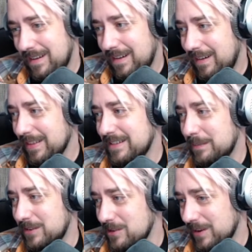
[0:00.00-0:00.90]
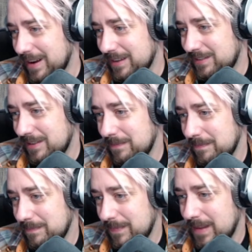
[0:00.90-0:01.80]
I'll leave it up to you guys.
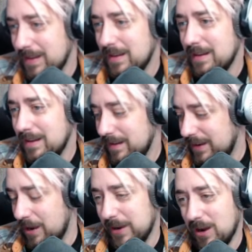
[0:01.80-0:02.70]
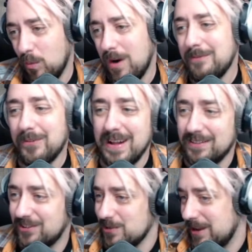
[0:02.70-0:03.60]
Okay, we got 1 for
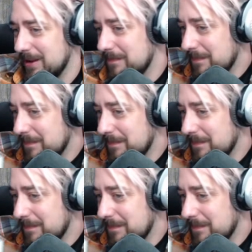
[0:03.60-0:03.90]
Natsuki.